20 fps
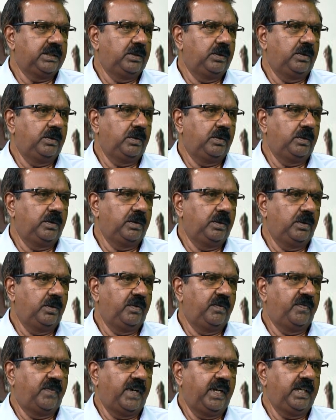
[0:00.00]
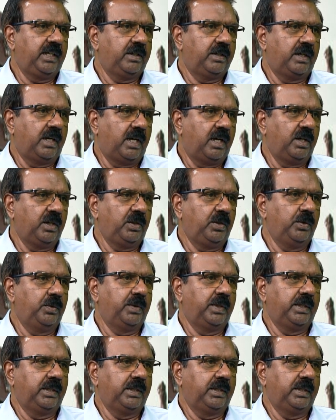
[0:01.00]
Don't fight or argue and